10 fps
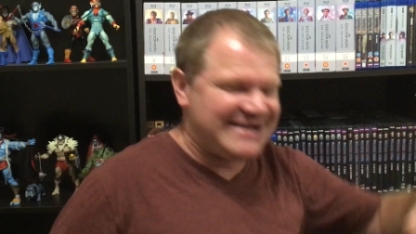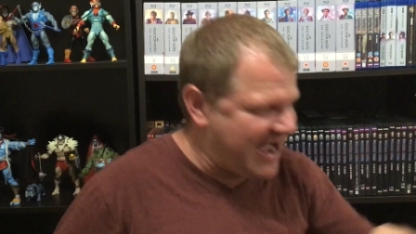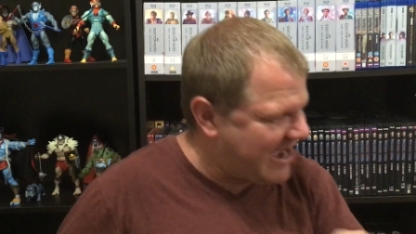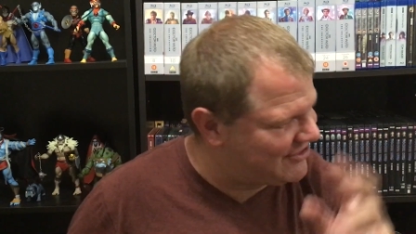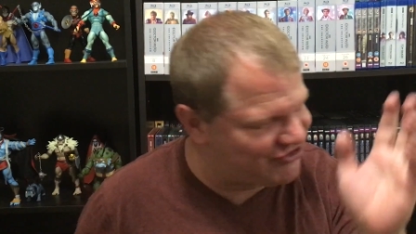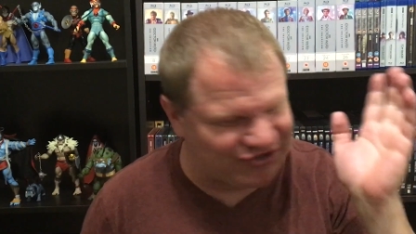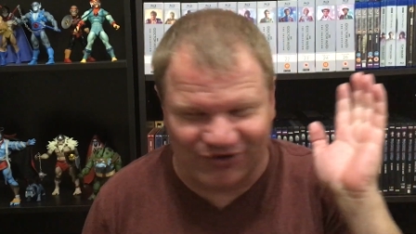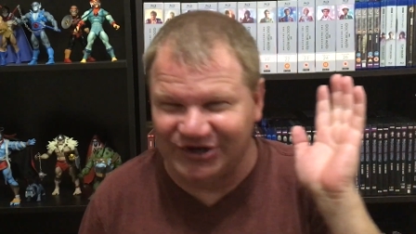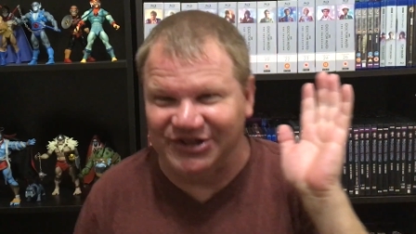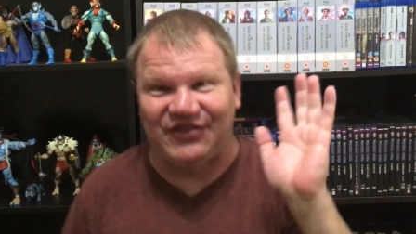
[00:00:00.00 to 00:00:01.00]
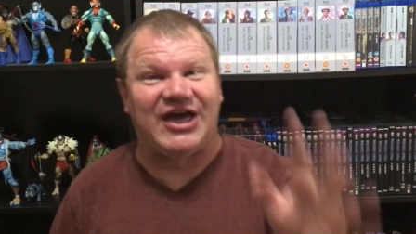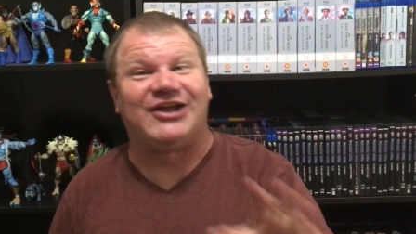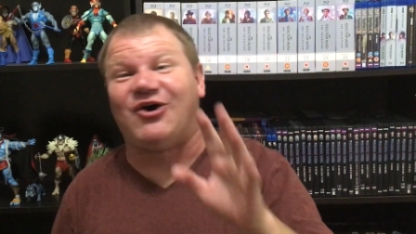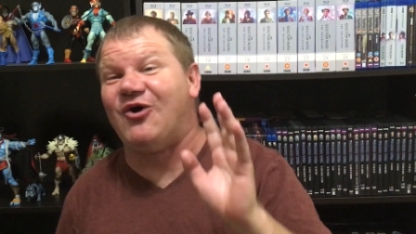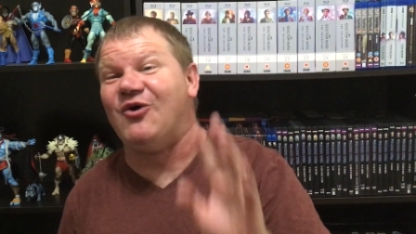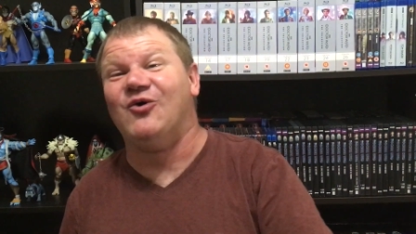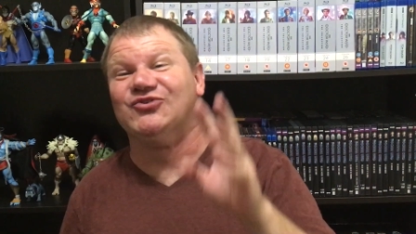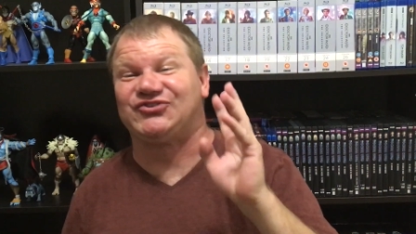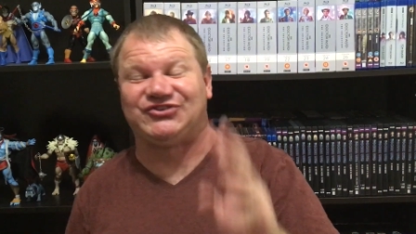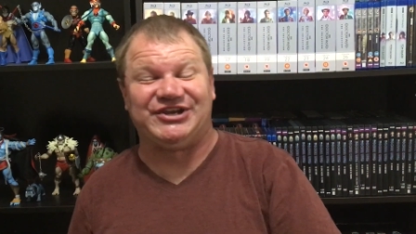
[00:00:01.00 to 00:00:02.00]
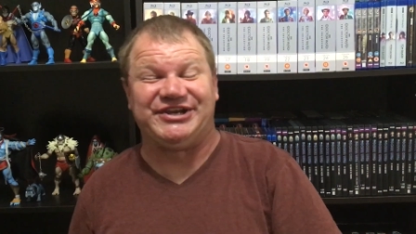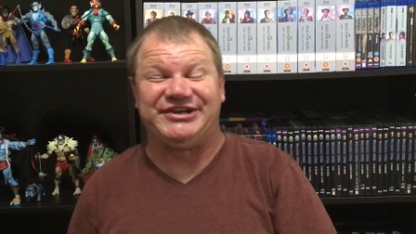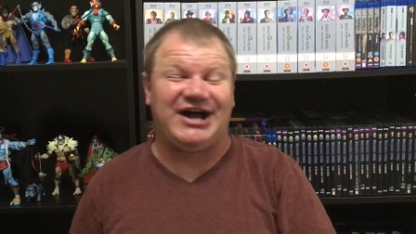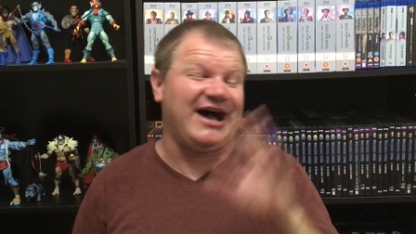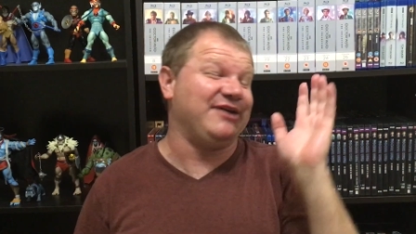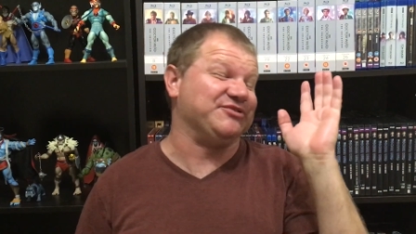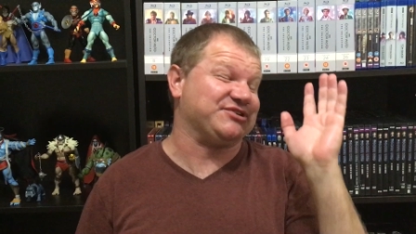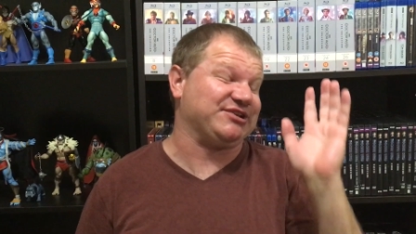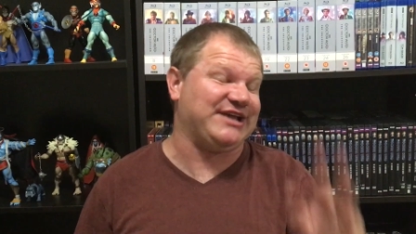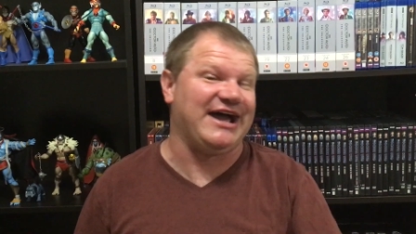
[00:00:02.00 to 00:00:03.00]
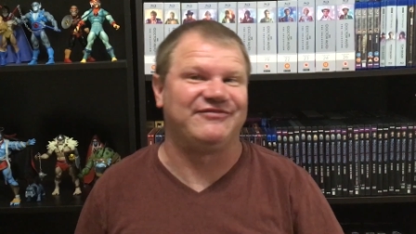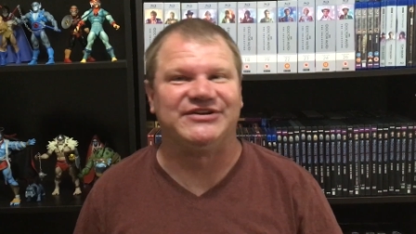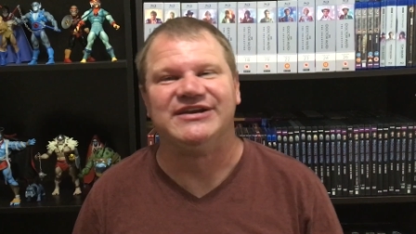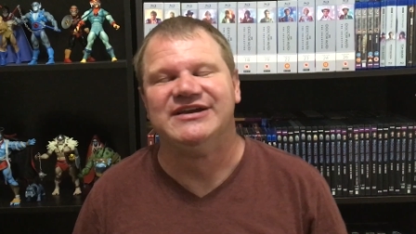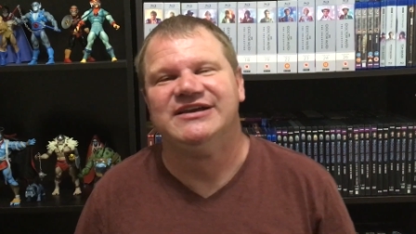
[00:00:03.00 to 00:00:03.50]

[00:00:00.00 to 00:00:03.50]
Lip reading: I enjoyed that whole scene. I was laughing.